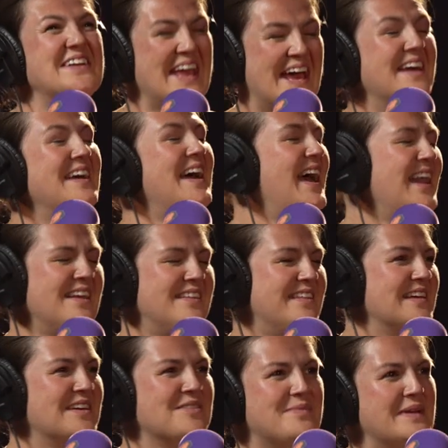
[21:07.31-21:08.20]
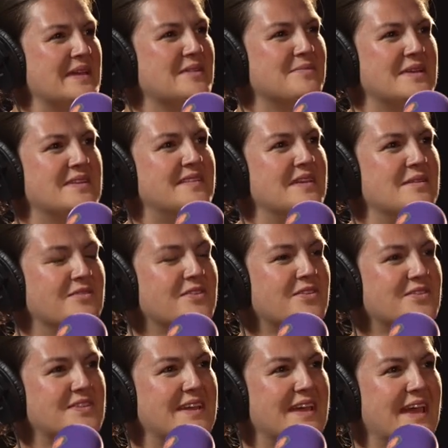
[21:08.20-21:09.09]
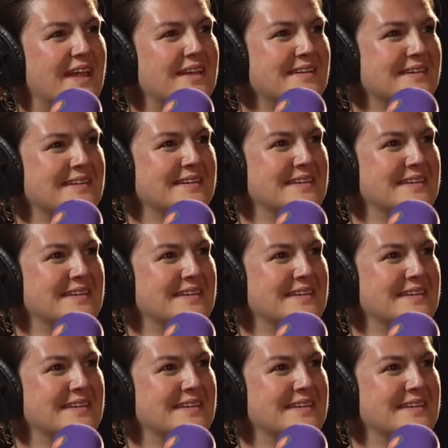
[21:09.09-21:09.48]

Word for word: Yeah, anything can be in a museum. Of course it can.